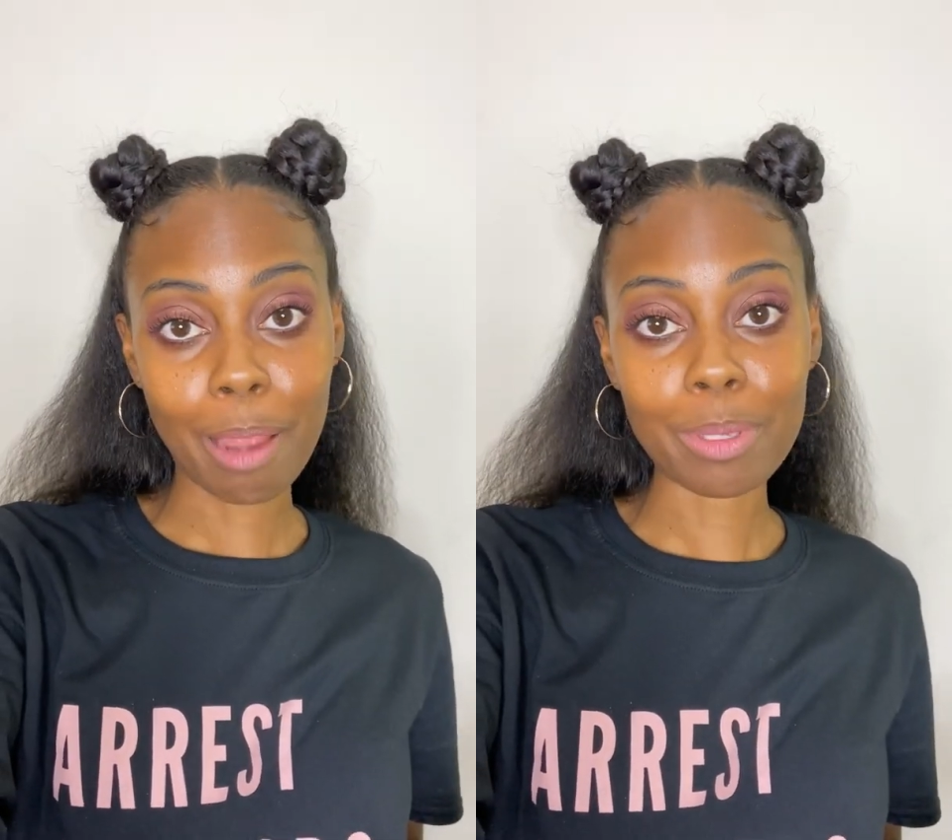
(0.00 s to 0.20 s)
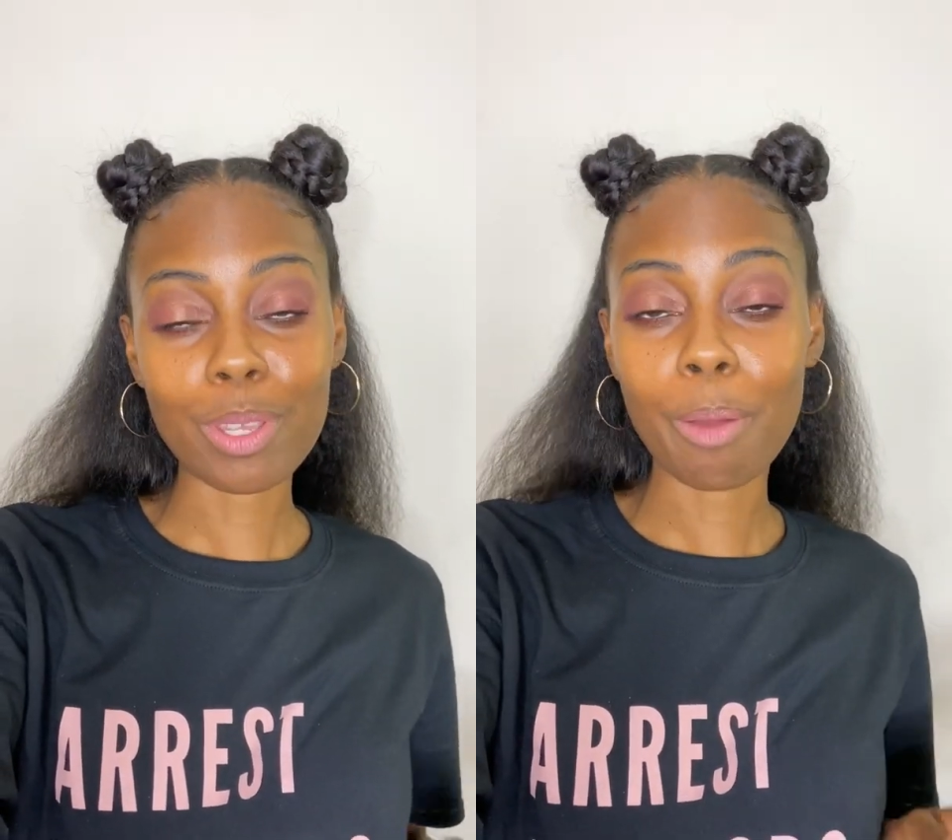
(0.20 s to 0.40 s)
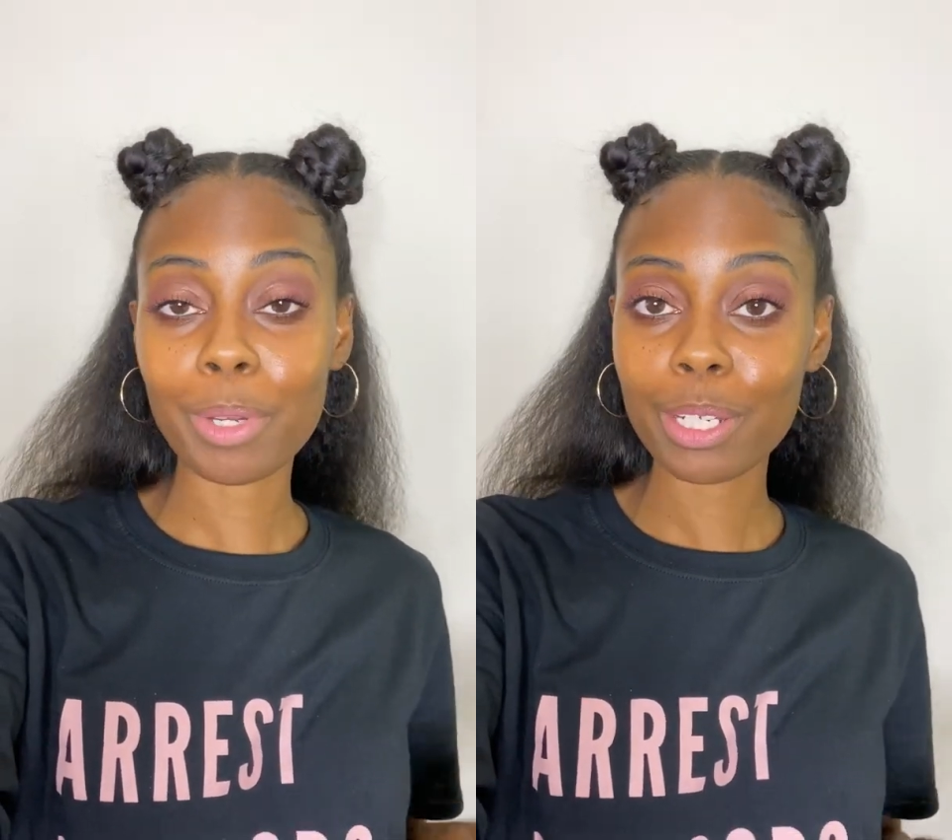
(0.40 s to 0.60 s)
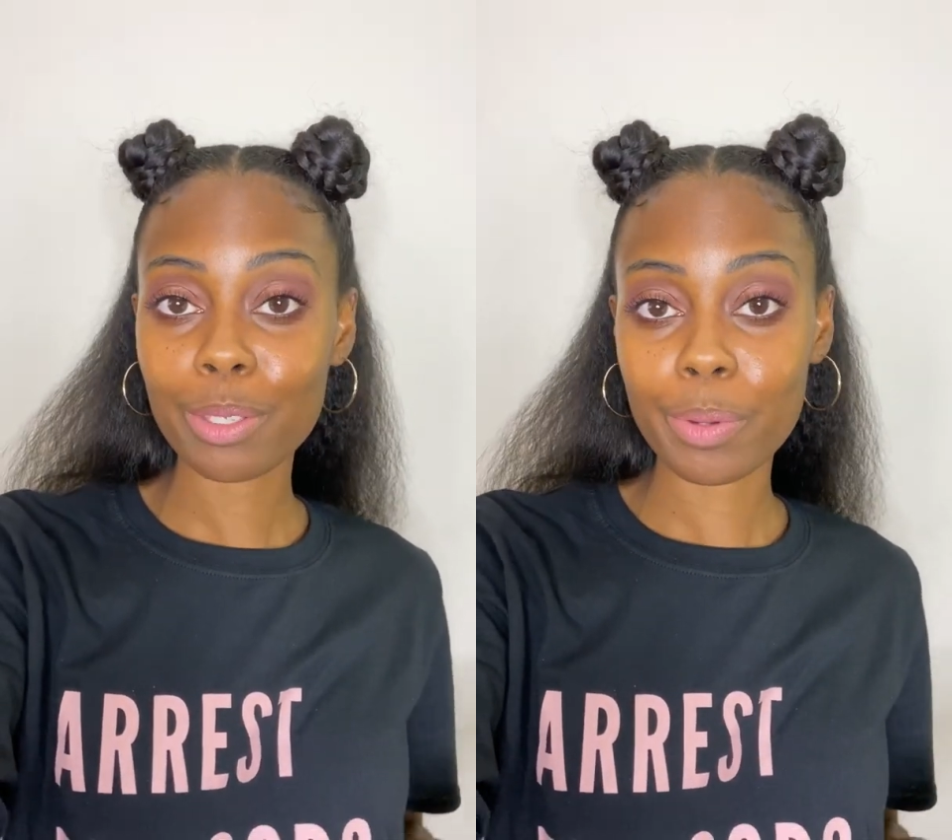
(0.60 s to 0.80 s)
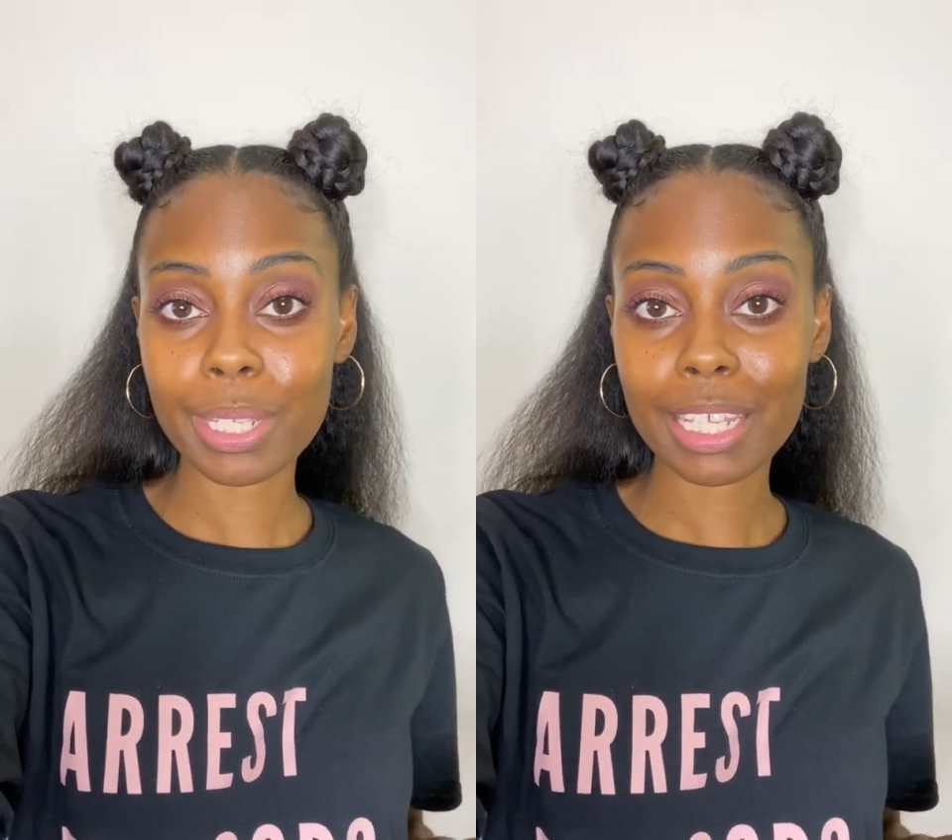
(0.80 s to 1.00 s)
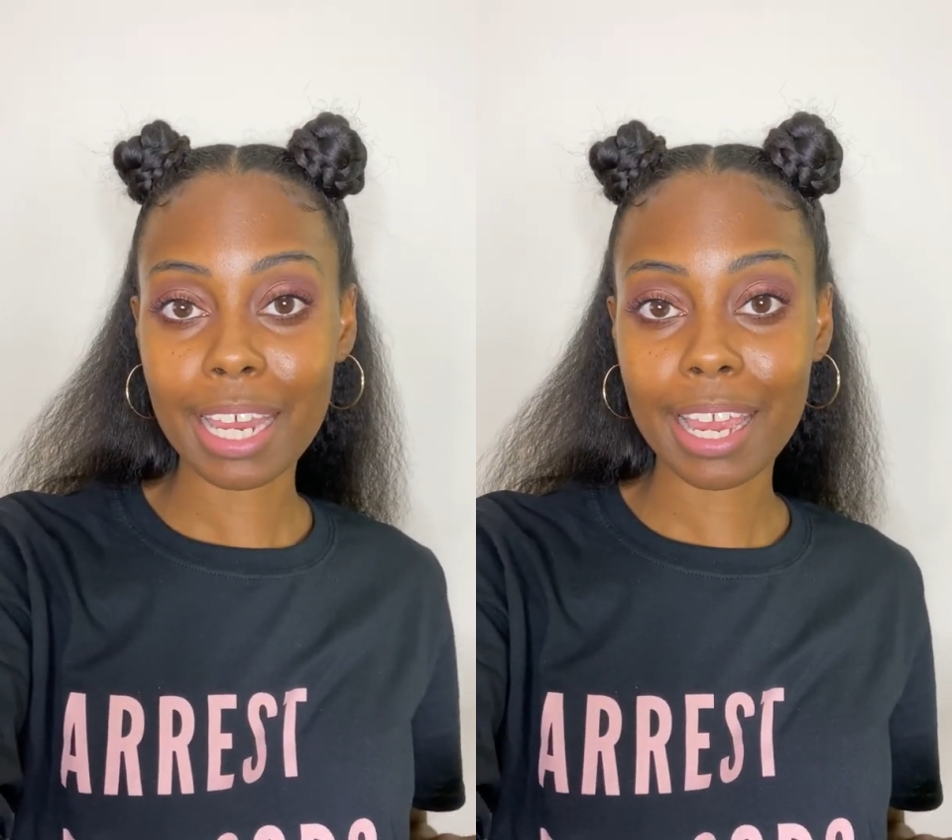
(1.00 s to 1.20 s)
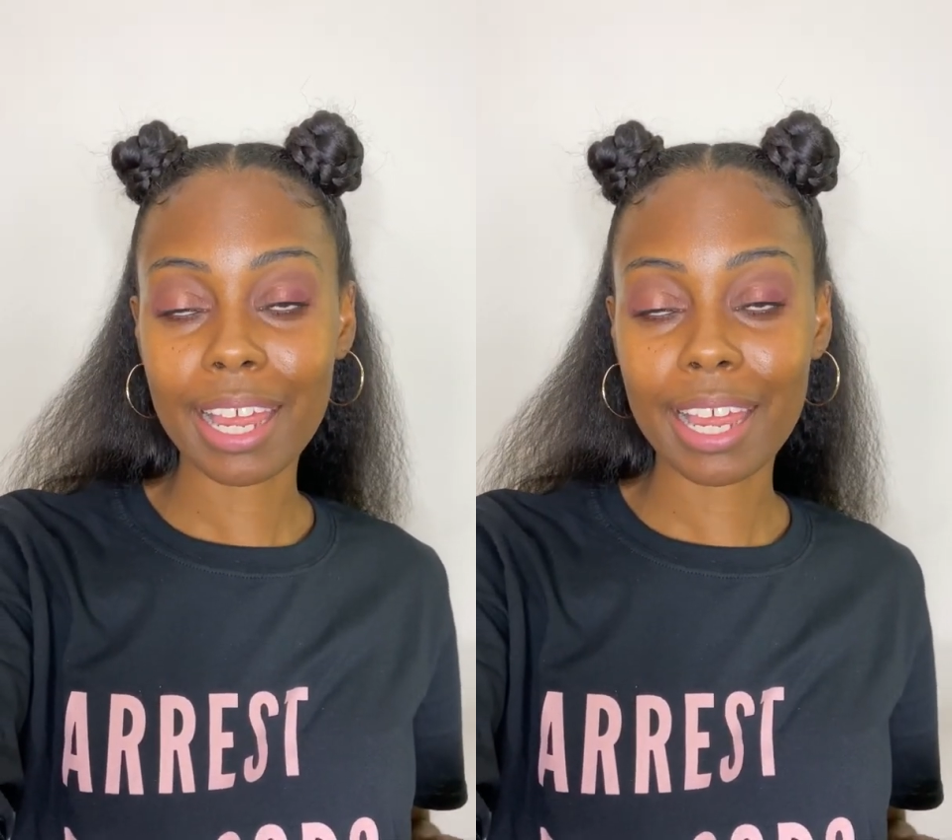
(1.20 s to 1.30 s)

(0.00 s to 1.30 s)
So I'm going to do it today,